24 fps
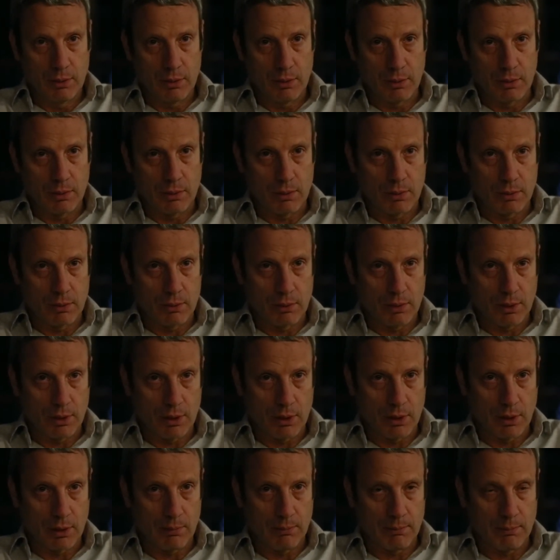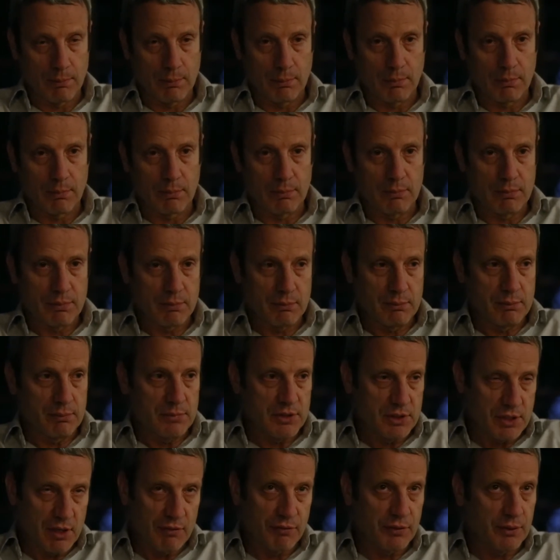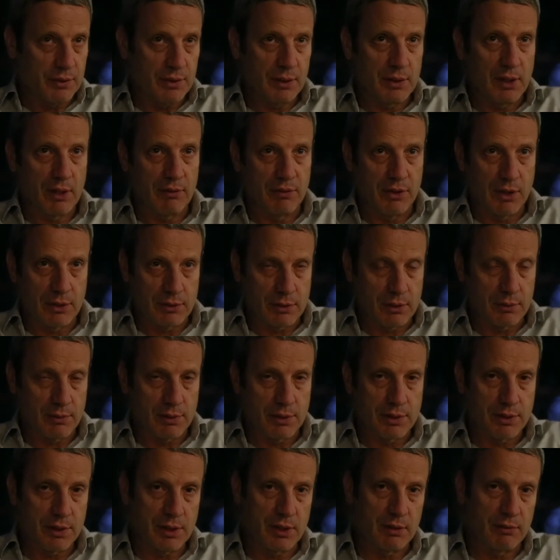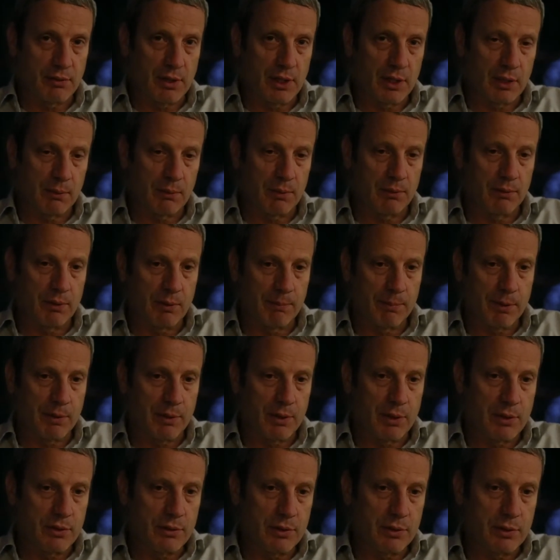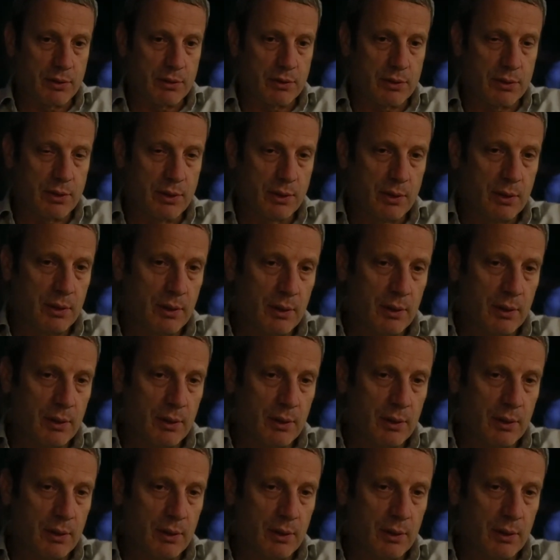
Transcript: who suffered have yet to receive adequate reparations.